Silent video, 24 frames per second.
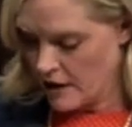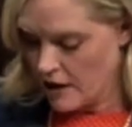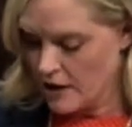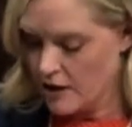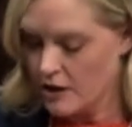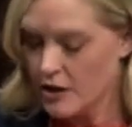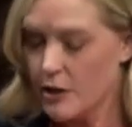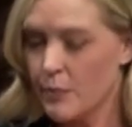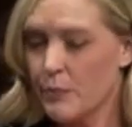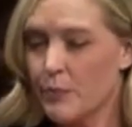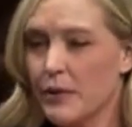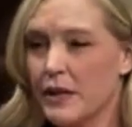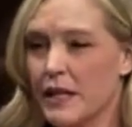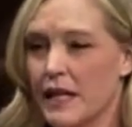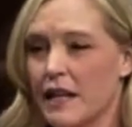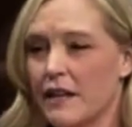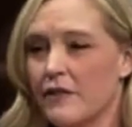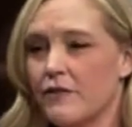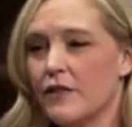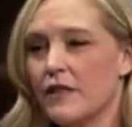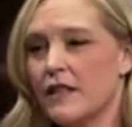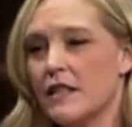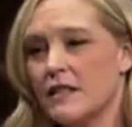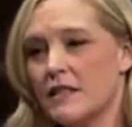to plead
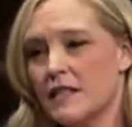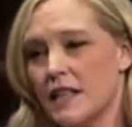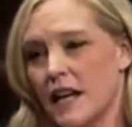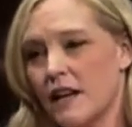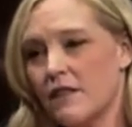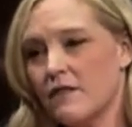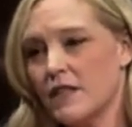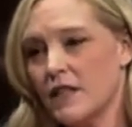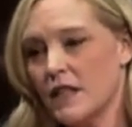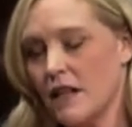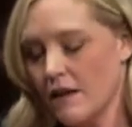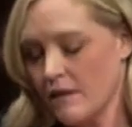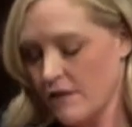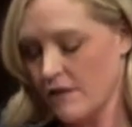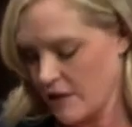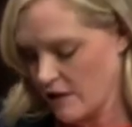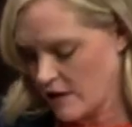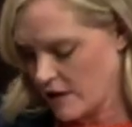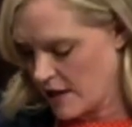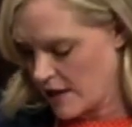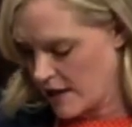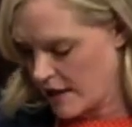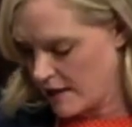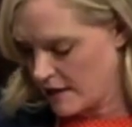for the safety of their
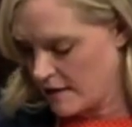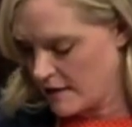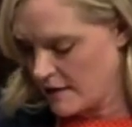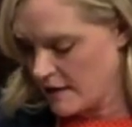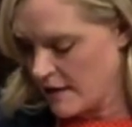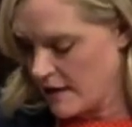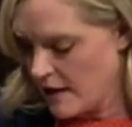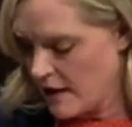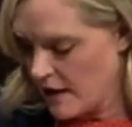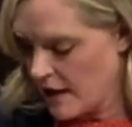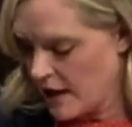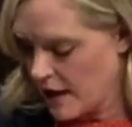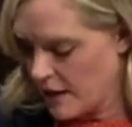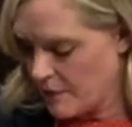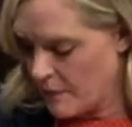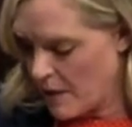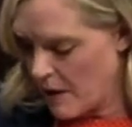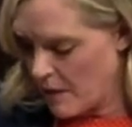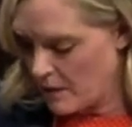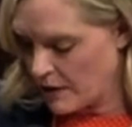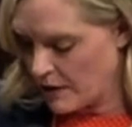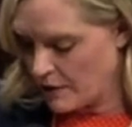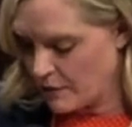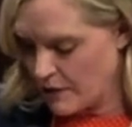kids in
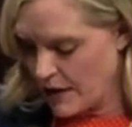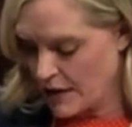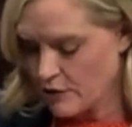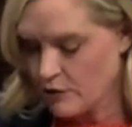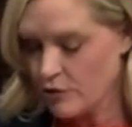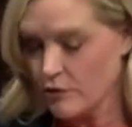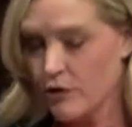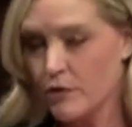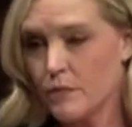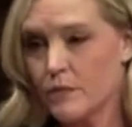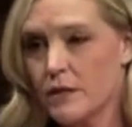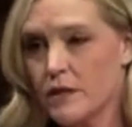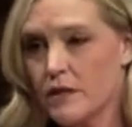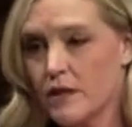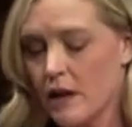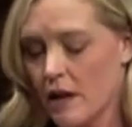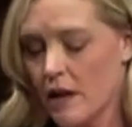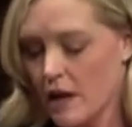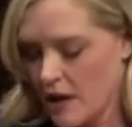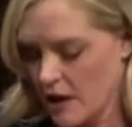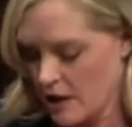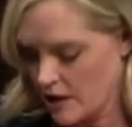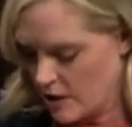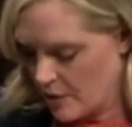public restrooms,
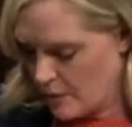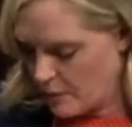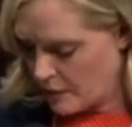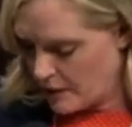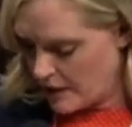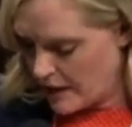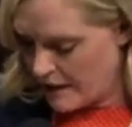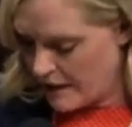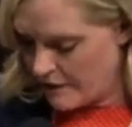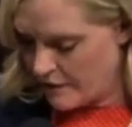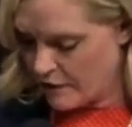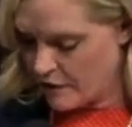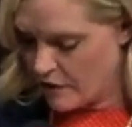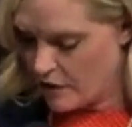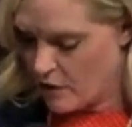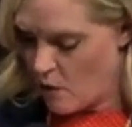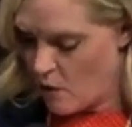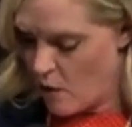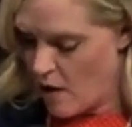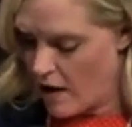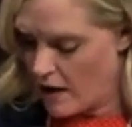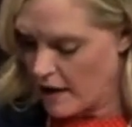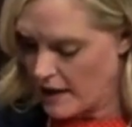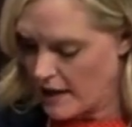to plead for the
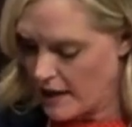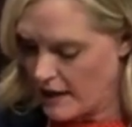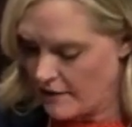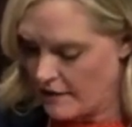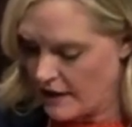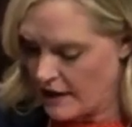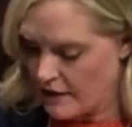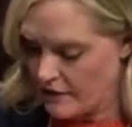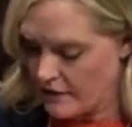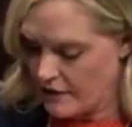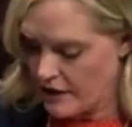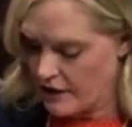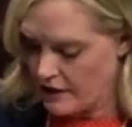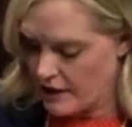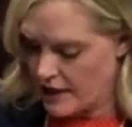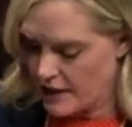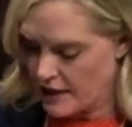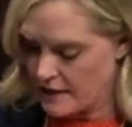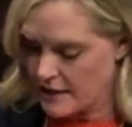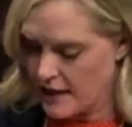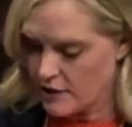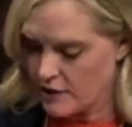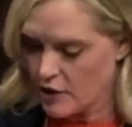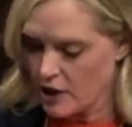quality of their
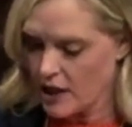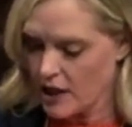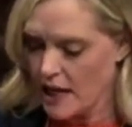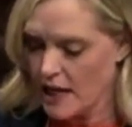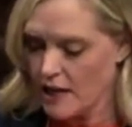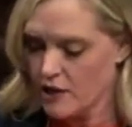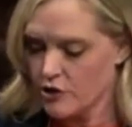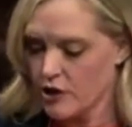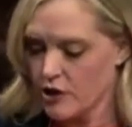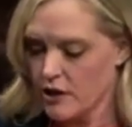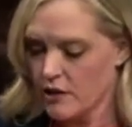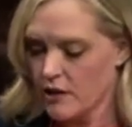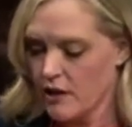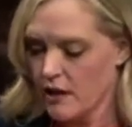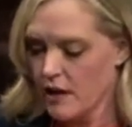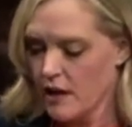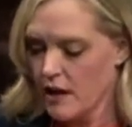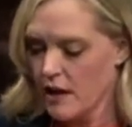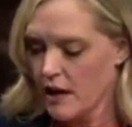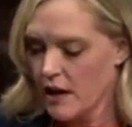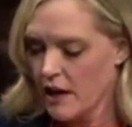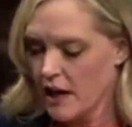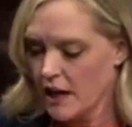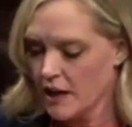kids' education,
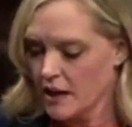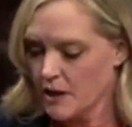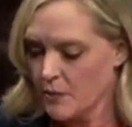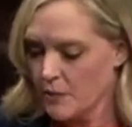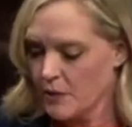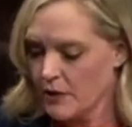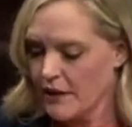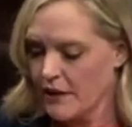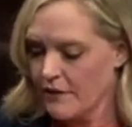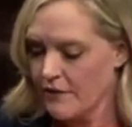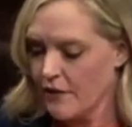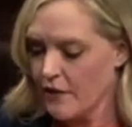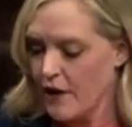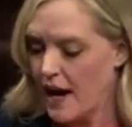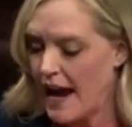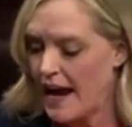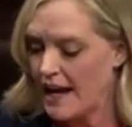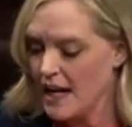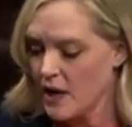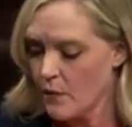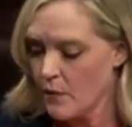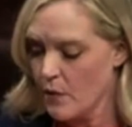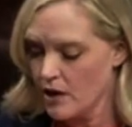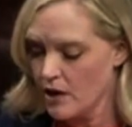and to plead for
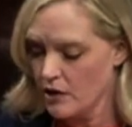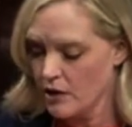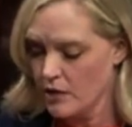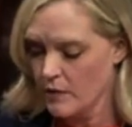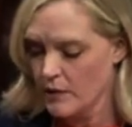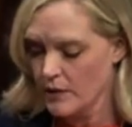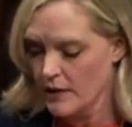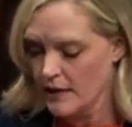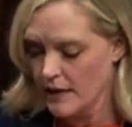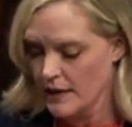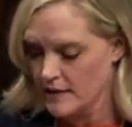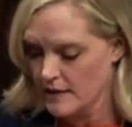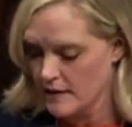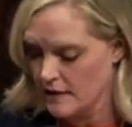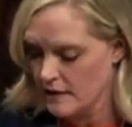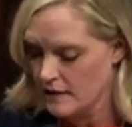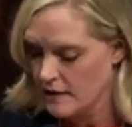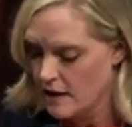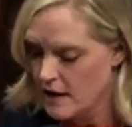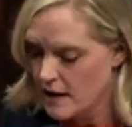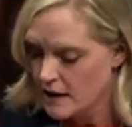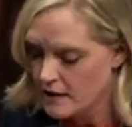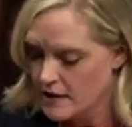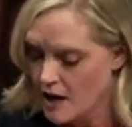anyone who would listen
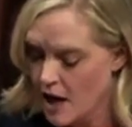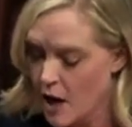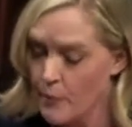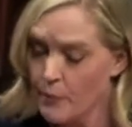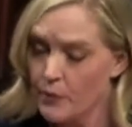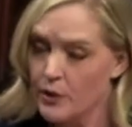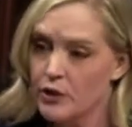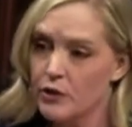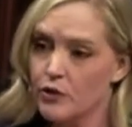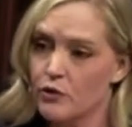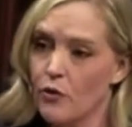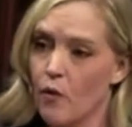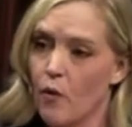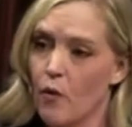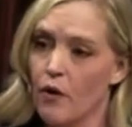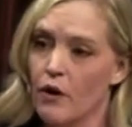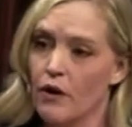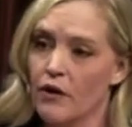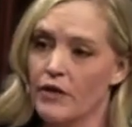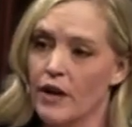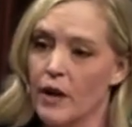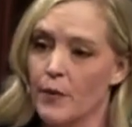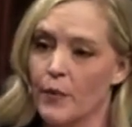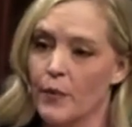to help restore
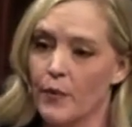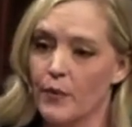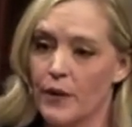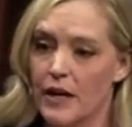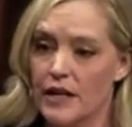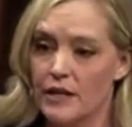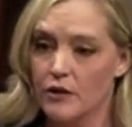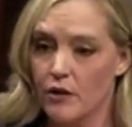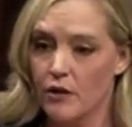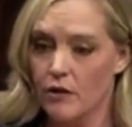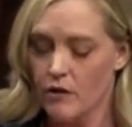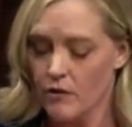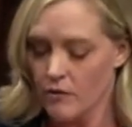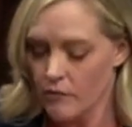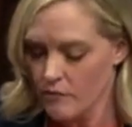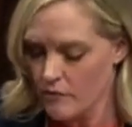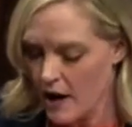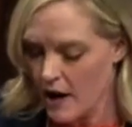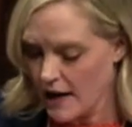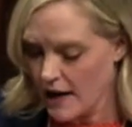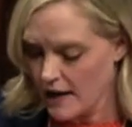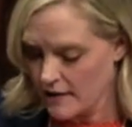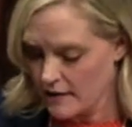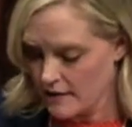their parental
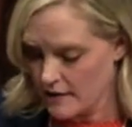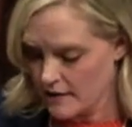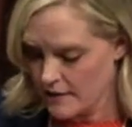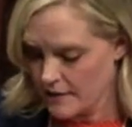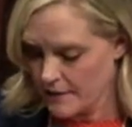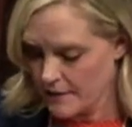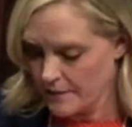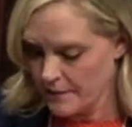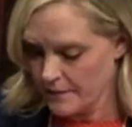rights.